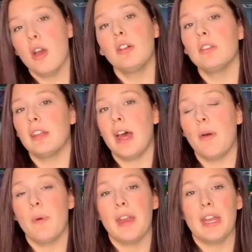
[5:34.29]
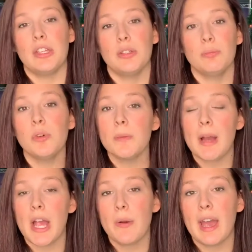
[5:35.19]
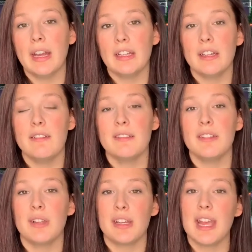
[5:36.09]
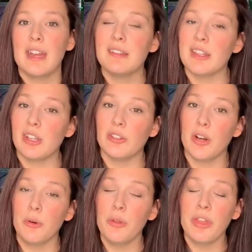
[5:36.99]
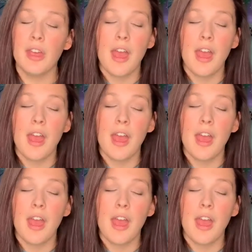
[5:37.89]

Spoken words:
so that when I do more bioactives, you can kind of see the growth.